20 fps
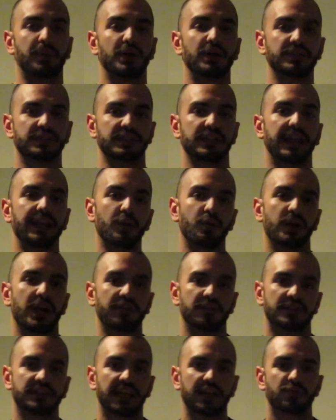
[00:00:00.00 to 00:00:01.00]
person. They don't
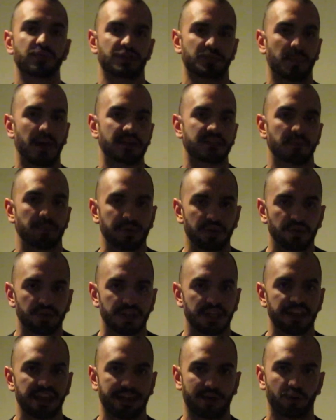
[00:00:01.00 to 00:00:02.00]
ever take
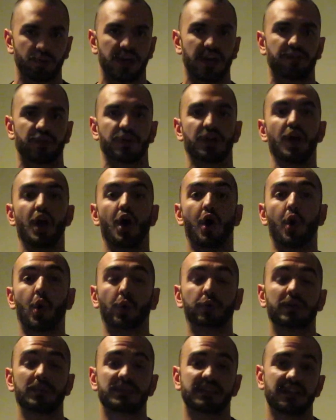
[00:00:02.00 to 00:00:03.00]
responsibility. They don't ever
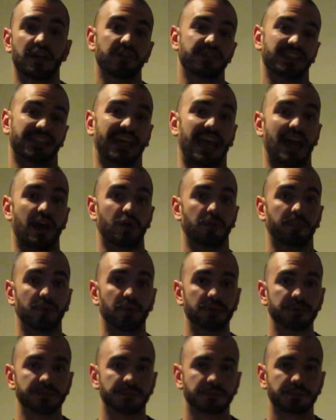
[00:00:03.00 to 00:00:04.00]
hold themselves
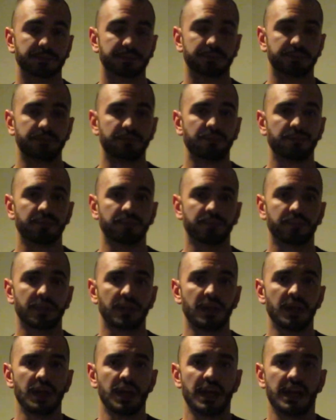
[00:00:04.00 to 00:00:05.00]
accountable.
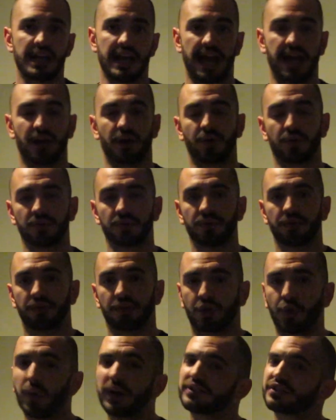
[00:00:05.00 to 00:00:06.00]
Now, the
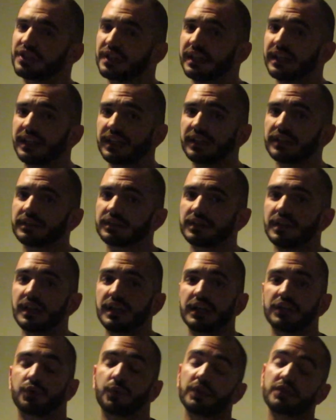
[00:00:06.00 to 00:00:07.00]
question is
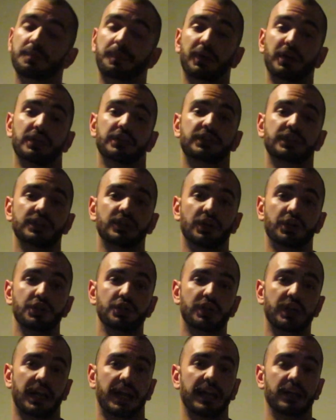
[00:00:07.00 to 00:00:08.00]
which person are you
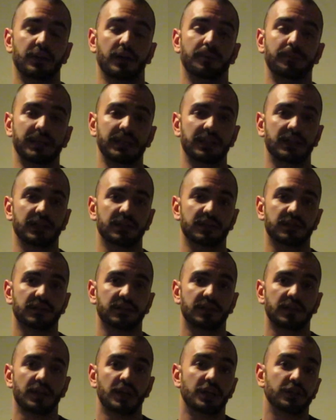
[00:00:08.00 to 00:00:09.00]
going to end up being?
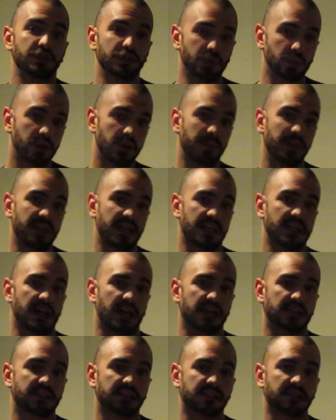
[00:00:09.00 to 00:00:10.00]
Do you want to be that
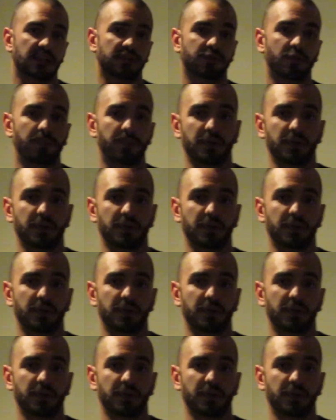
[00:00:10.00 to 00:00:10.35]
non-successful